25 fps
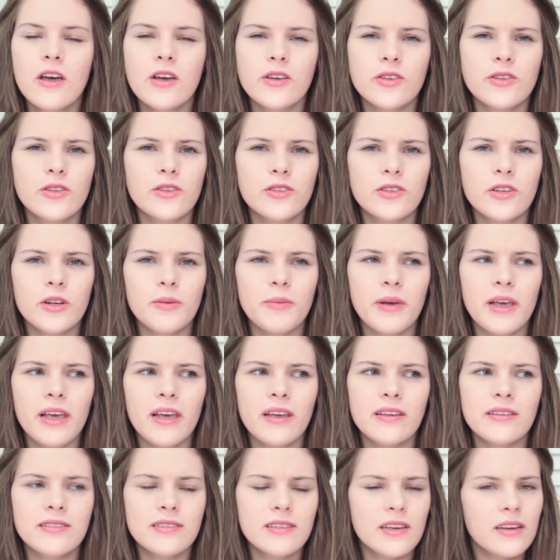So there's going to
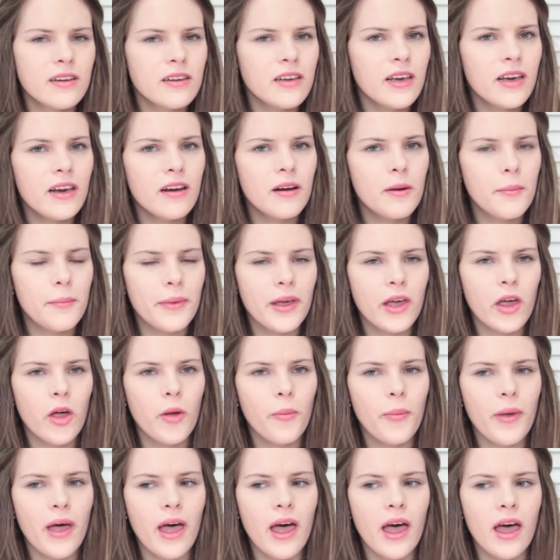be skincare,
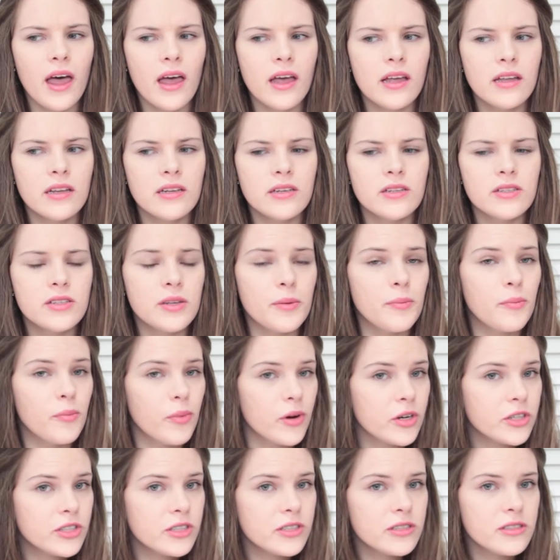makeup and some
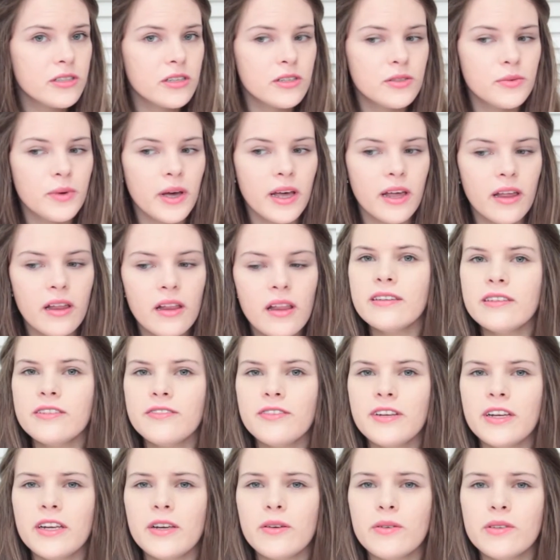brushes as well. This
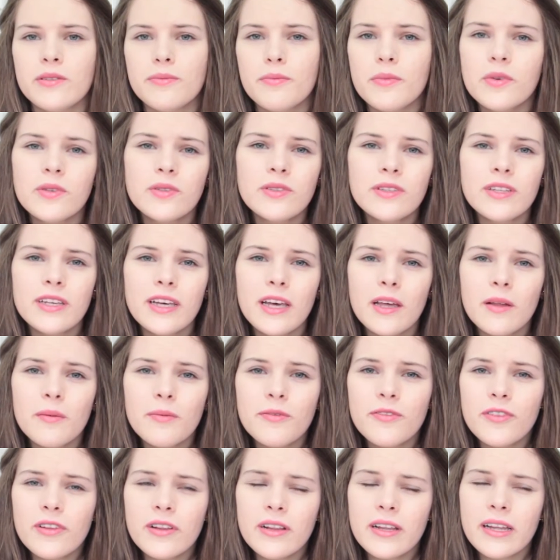video is mostly
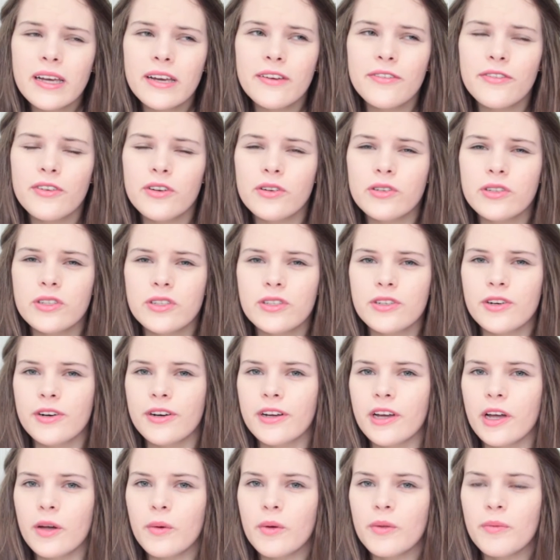helpful if you're just
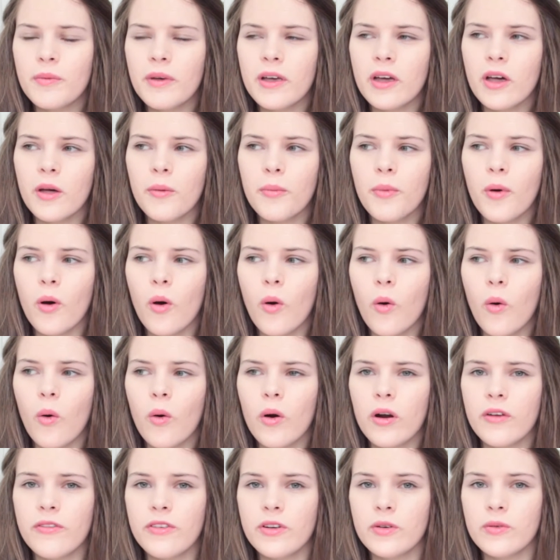starting out with makeup
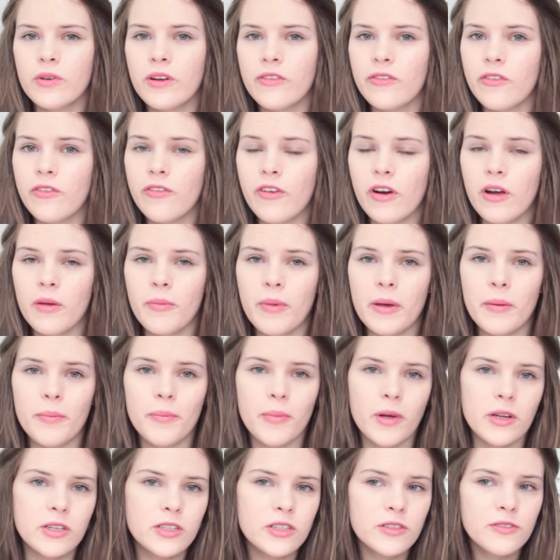or if you don't have a very big
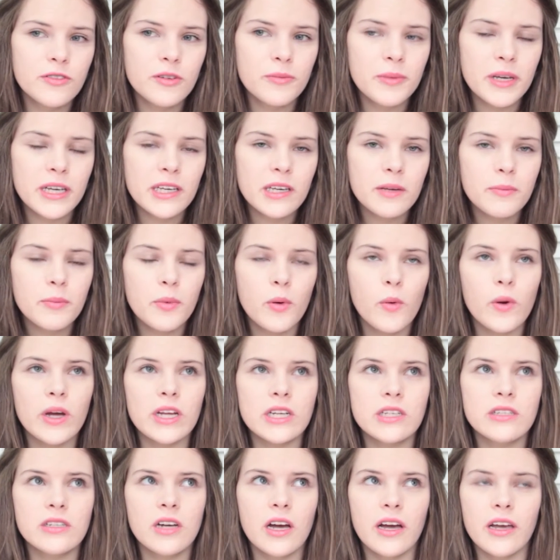budget for makeup,
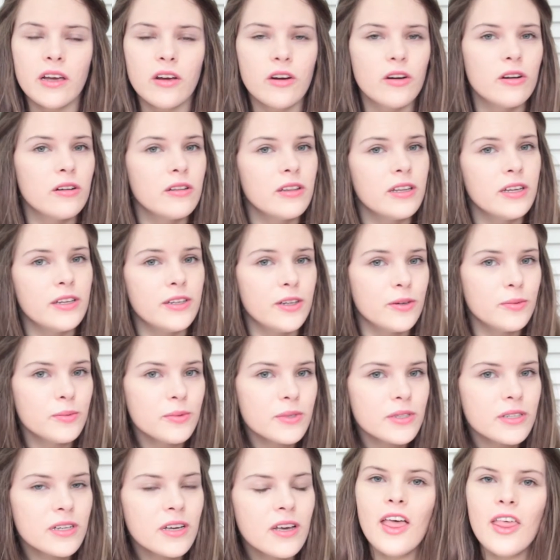which I currently
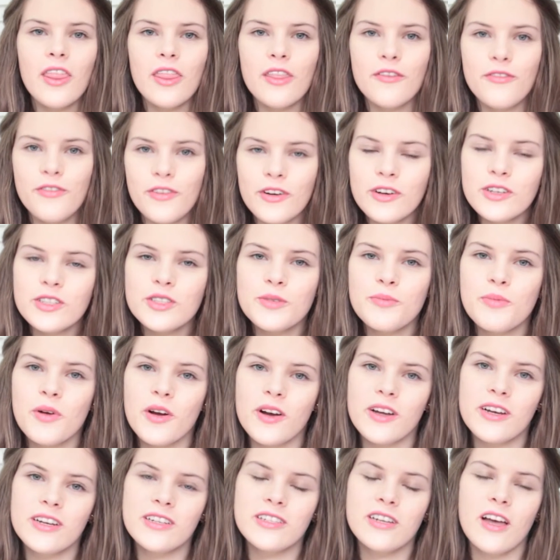don't. The first
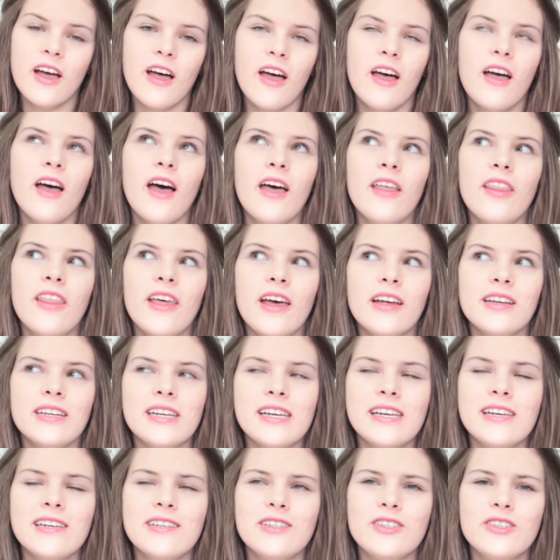product that
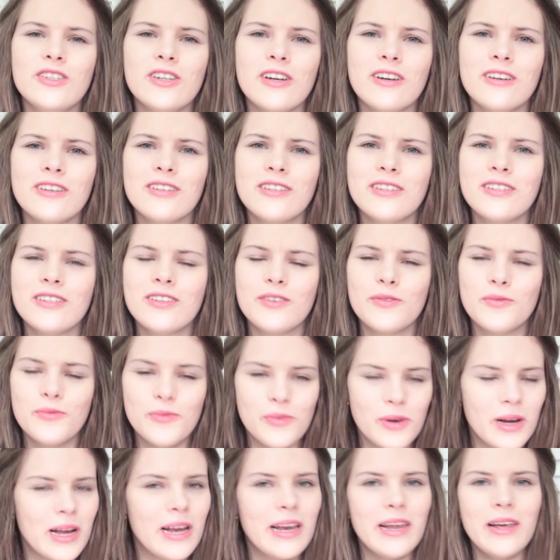is just
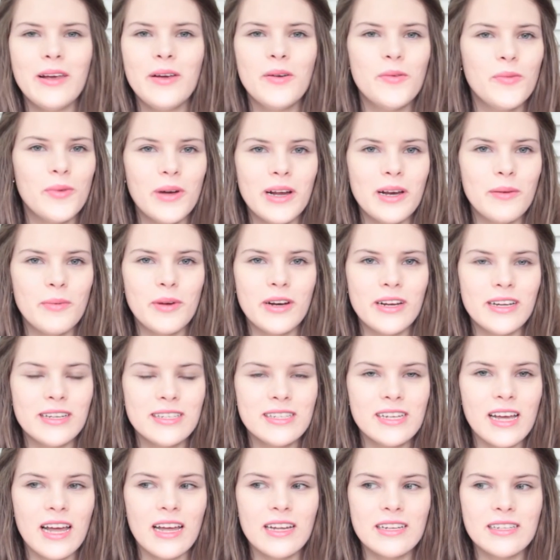really brilliant,
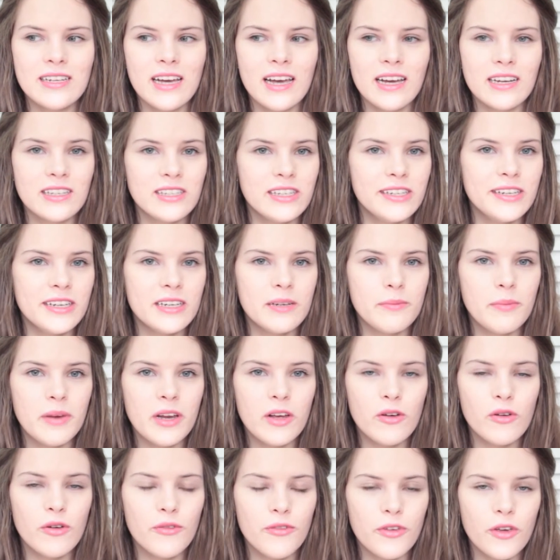and I actually did a
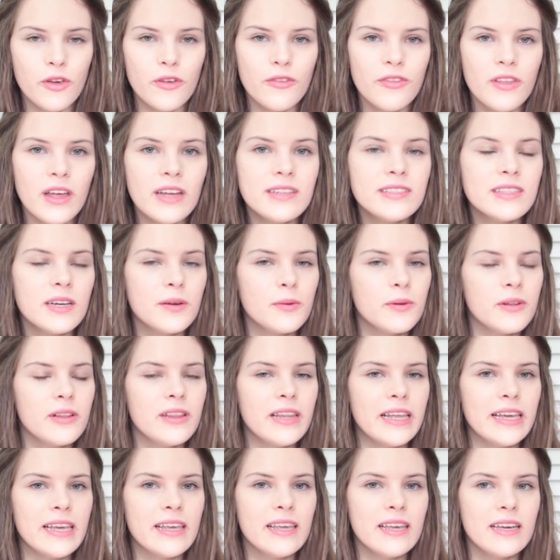mini review of that, I will
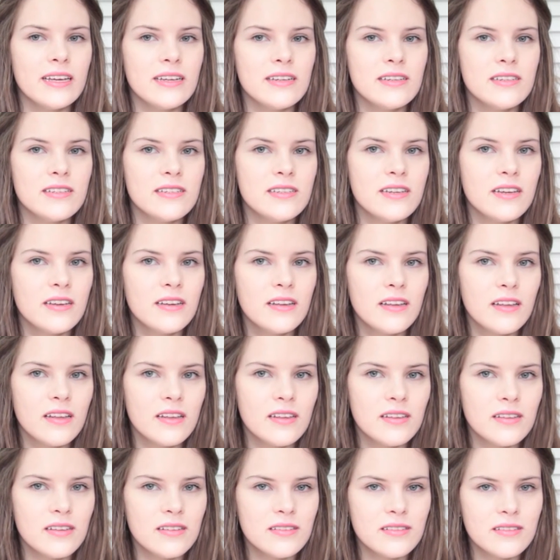link it
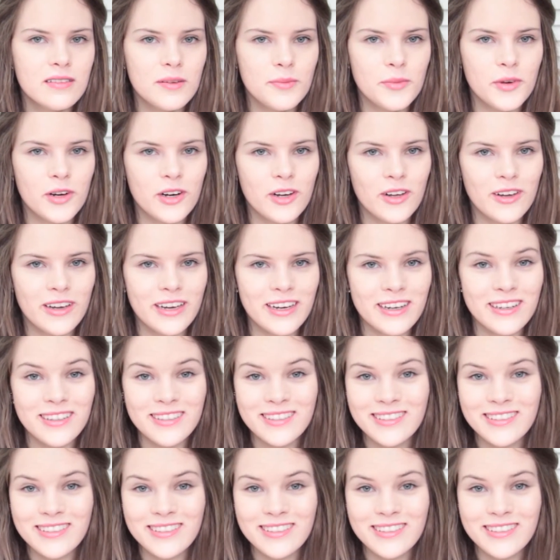somewhere along here,